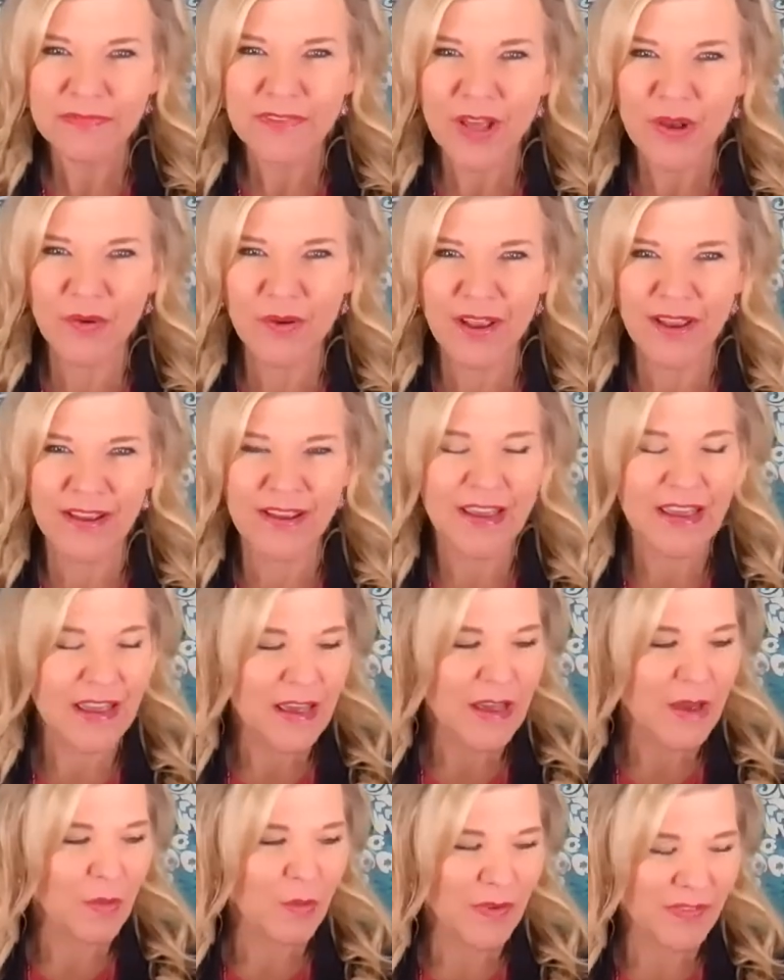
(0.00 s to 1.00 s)
okay,
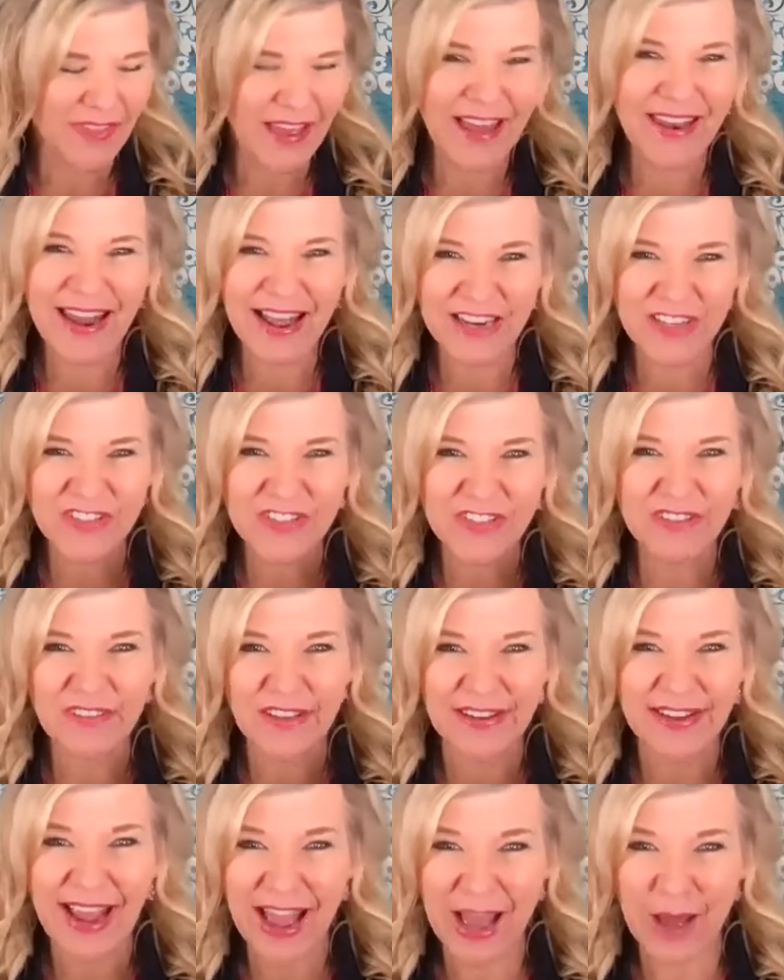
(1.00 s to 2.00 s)
when that actually
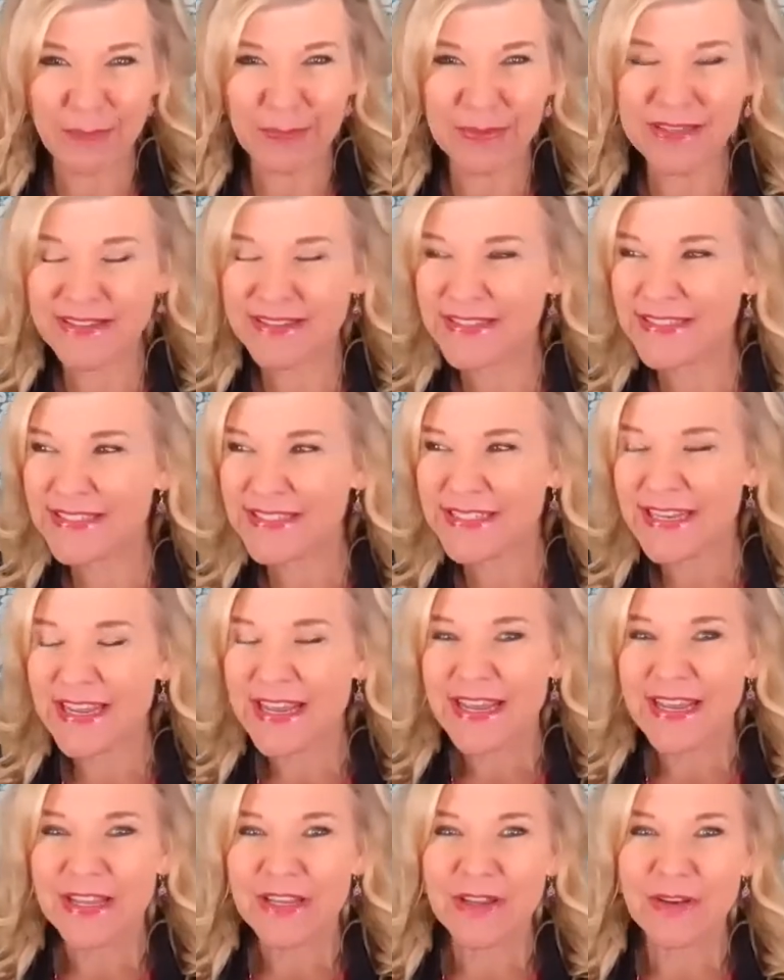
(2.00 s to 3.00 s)
like happens,
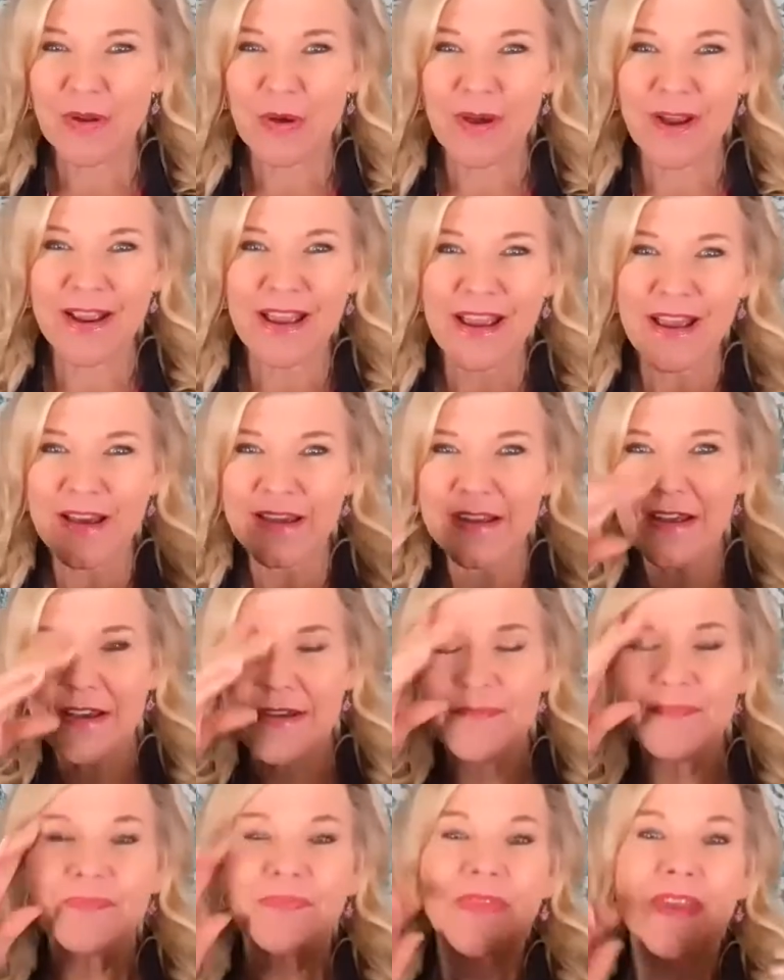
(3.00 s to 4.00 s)
you know, I
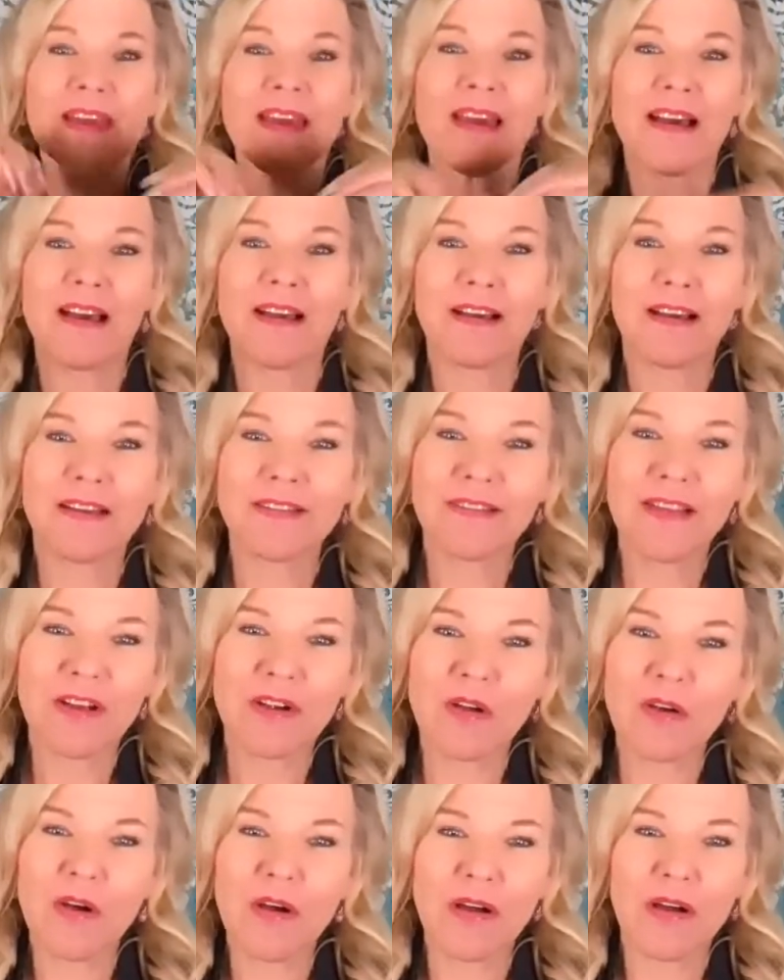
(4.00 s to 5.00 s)
had
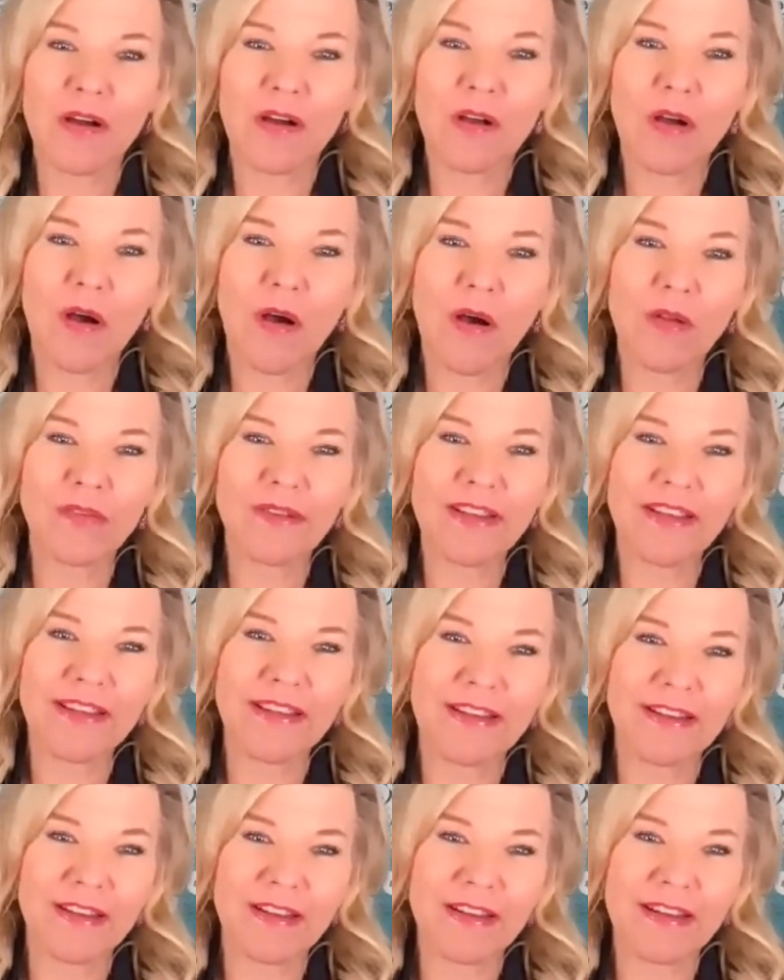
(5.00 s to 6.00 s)
a colleague
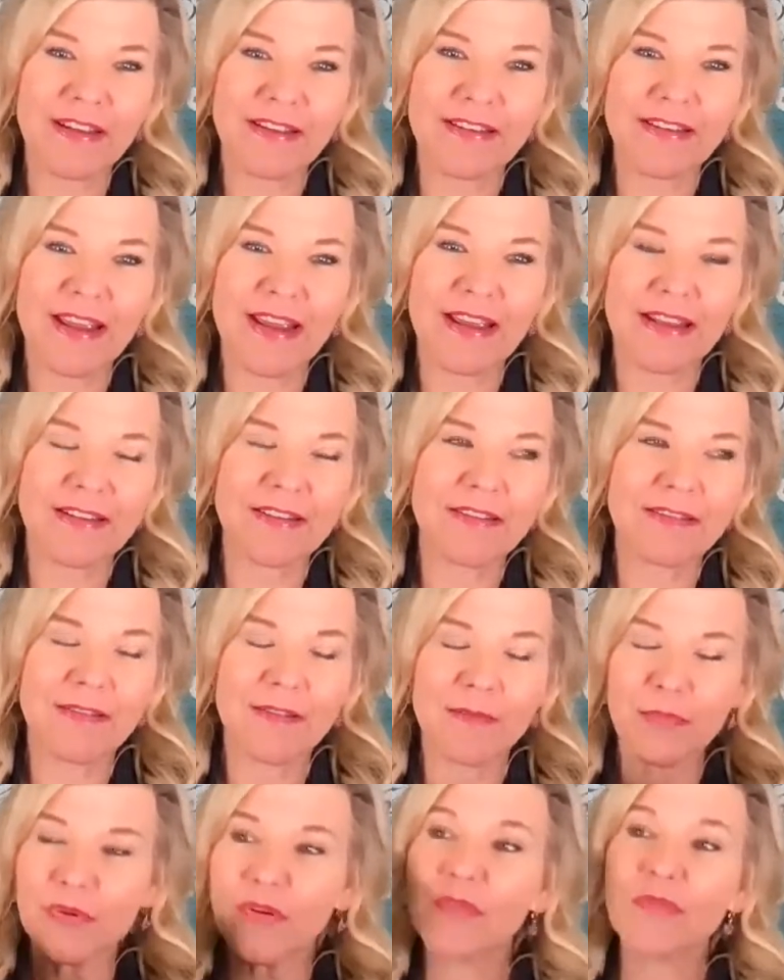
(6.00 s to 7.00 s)
and
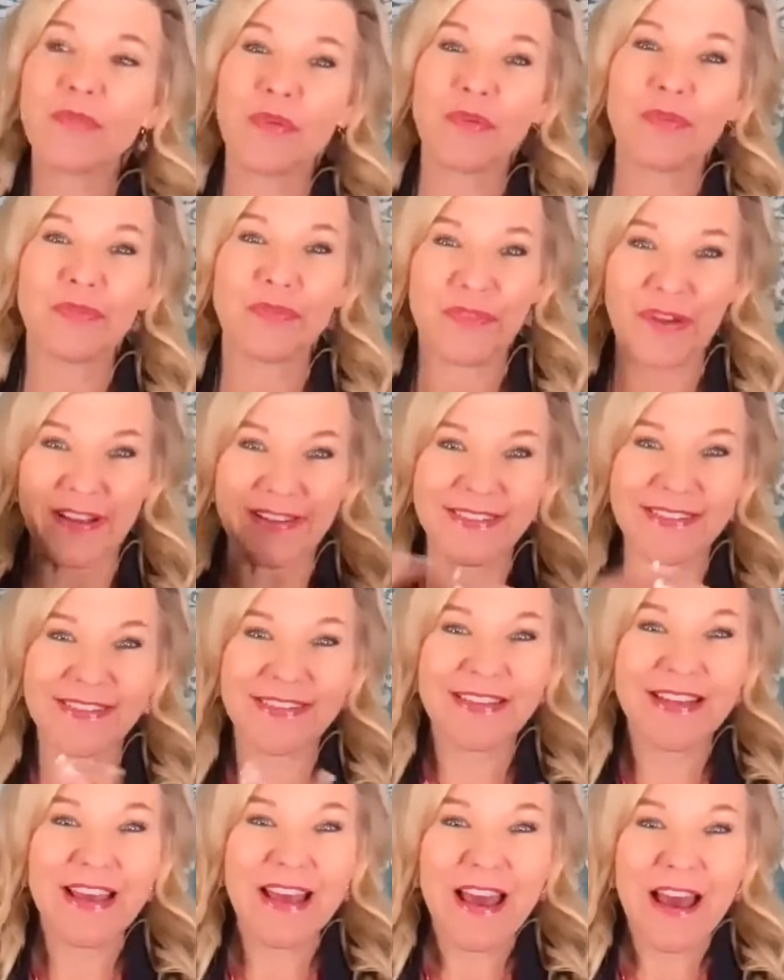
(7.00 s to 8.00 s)
peripheral friend,
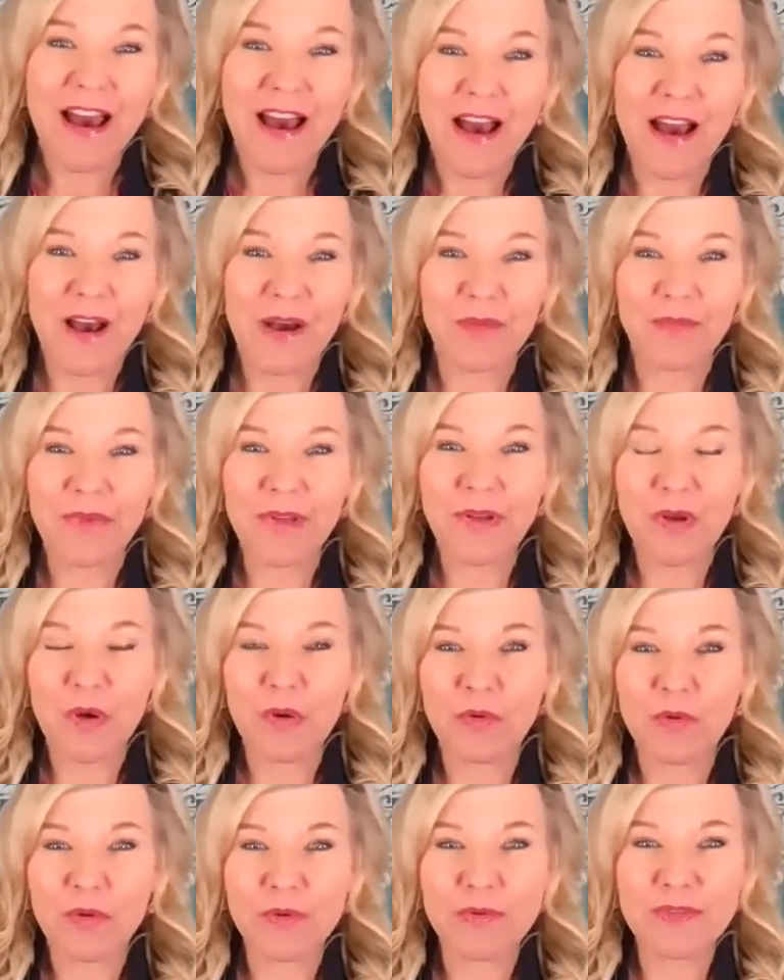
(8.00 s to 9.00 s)
you
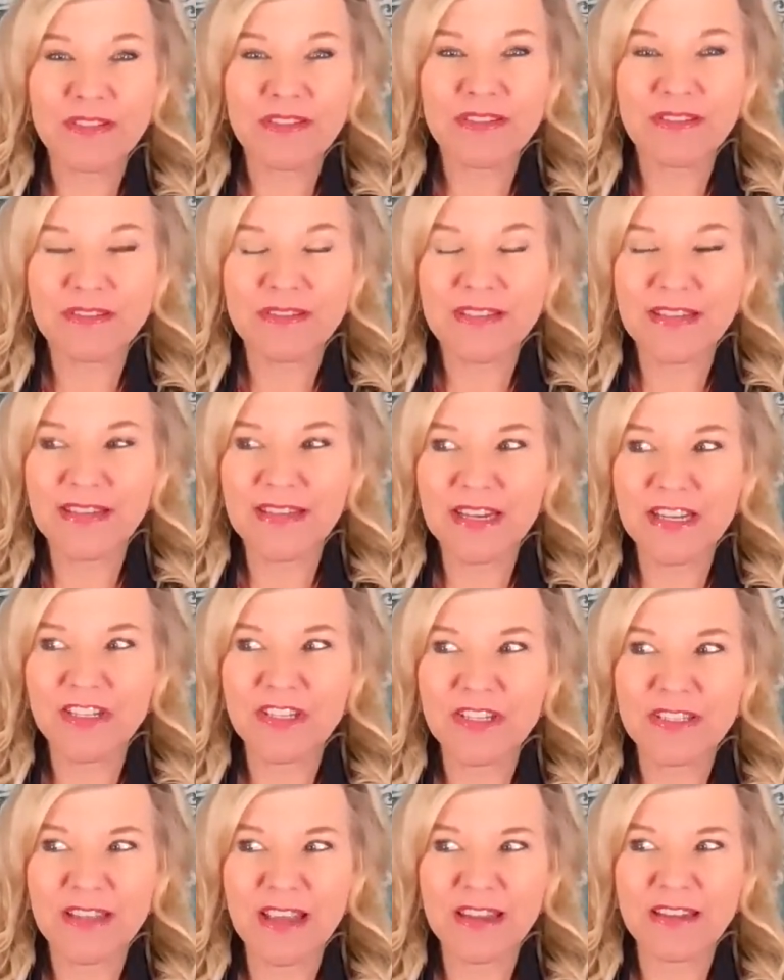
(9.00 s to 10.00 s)
know, whose teenage
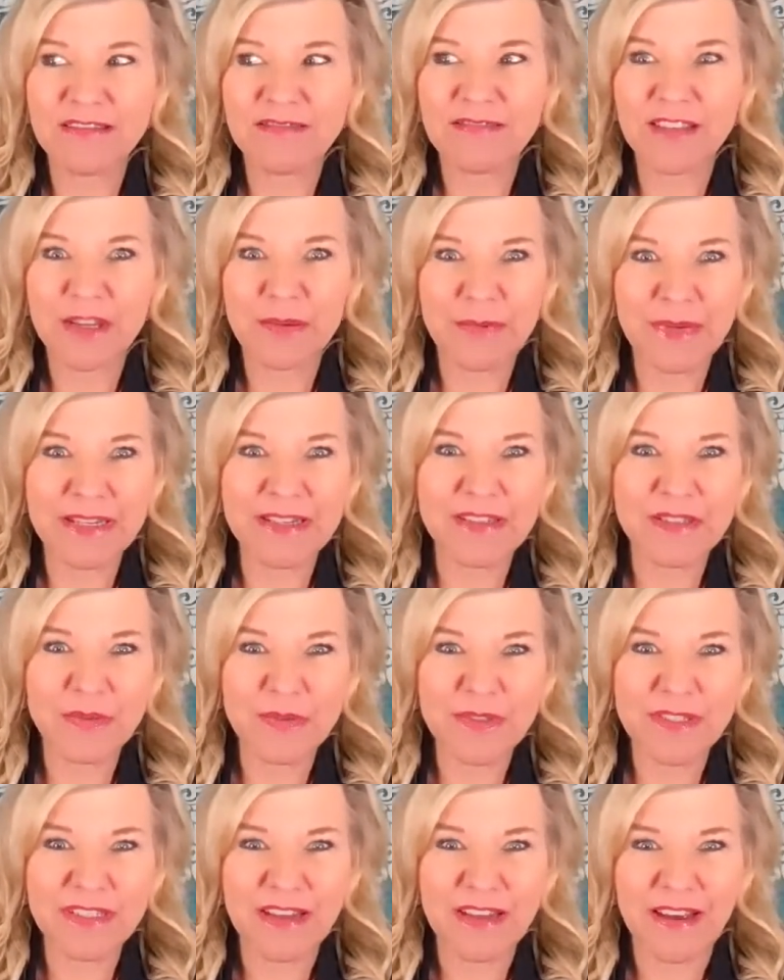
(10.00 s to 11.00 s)
son committed
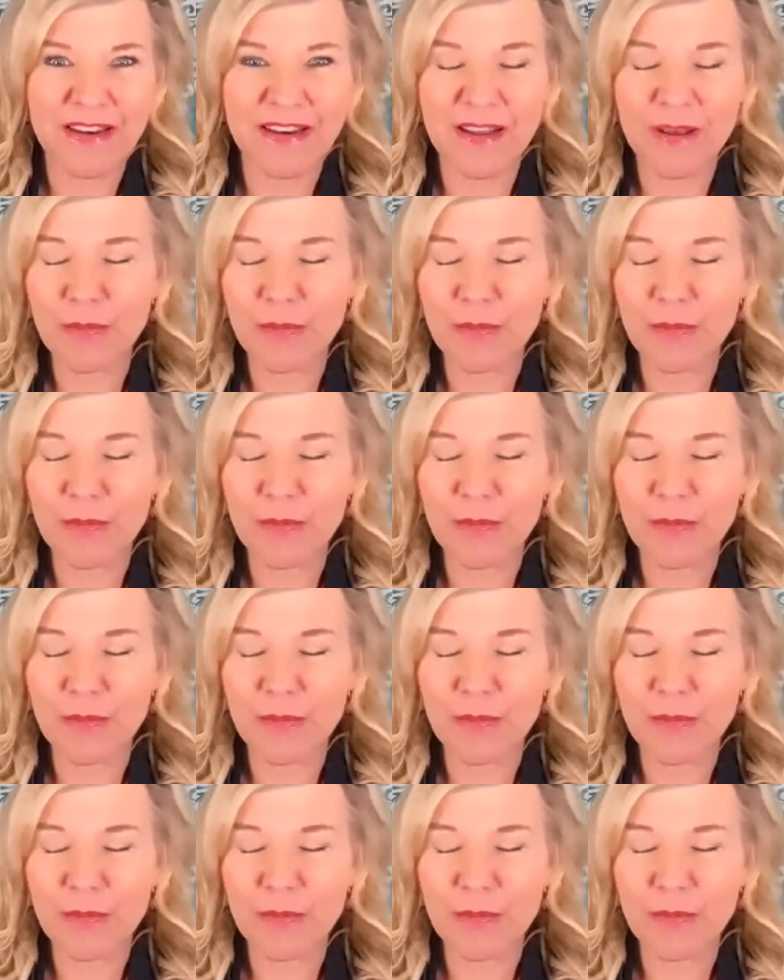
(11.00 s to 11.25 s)
suicide.